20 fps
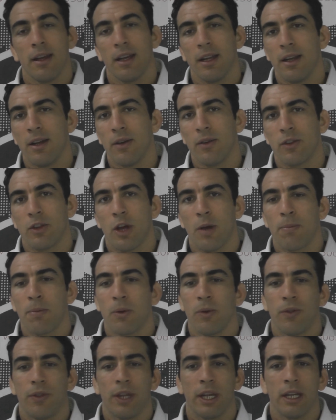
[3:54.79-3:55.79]
You know, top
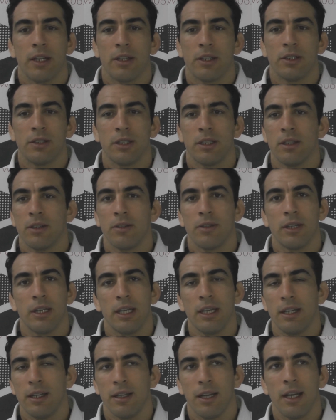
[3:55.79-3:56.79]
contenders. You know,
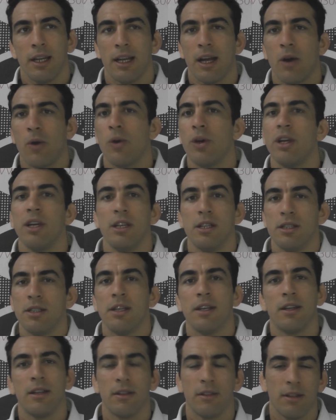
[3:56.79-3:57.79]
he's
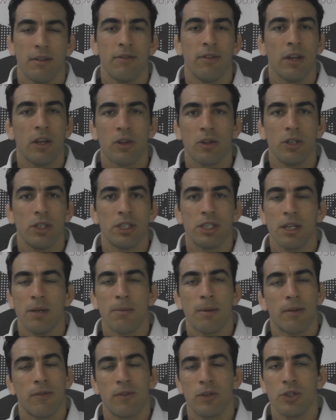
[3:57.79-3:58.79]
the Victor
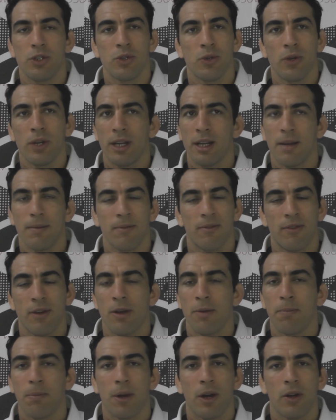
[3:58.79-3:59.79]
Estima for sure, and I'm
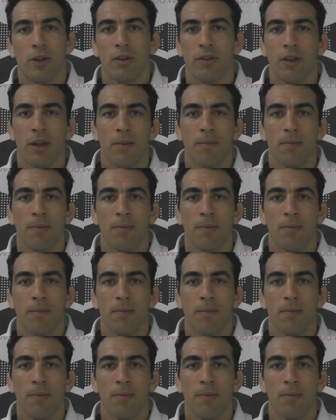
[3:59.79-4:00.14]
very proud of